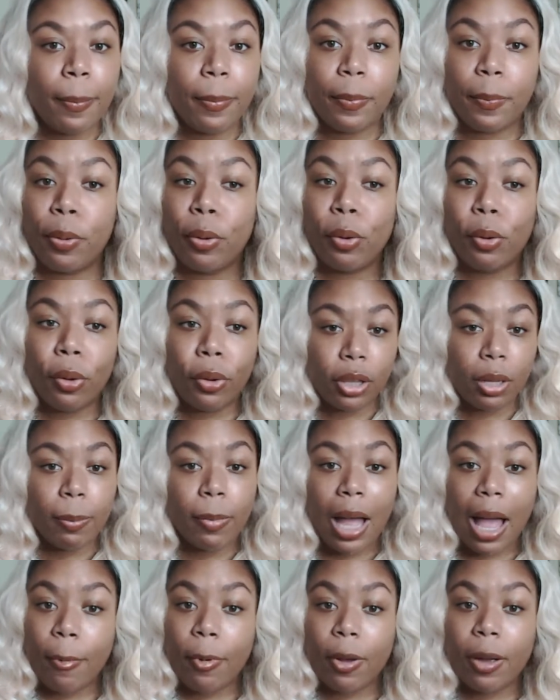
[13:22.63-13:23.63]
Pull them.
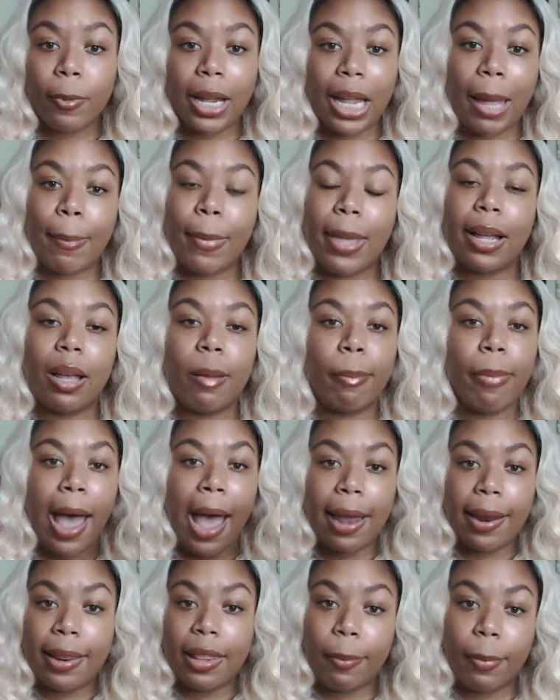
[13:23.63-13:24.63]
I would recommend
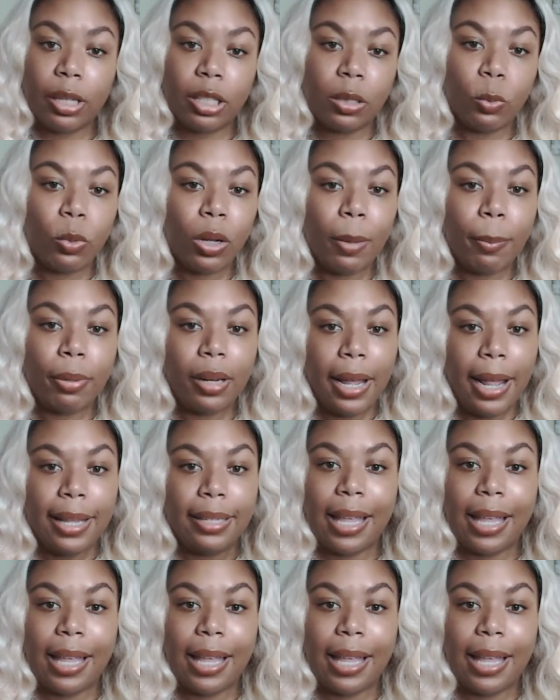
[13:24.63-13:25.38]
compiling them into one place.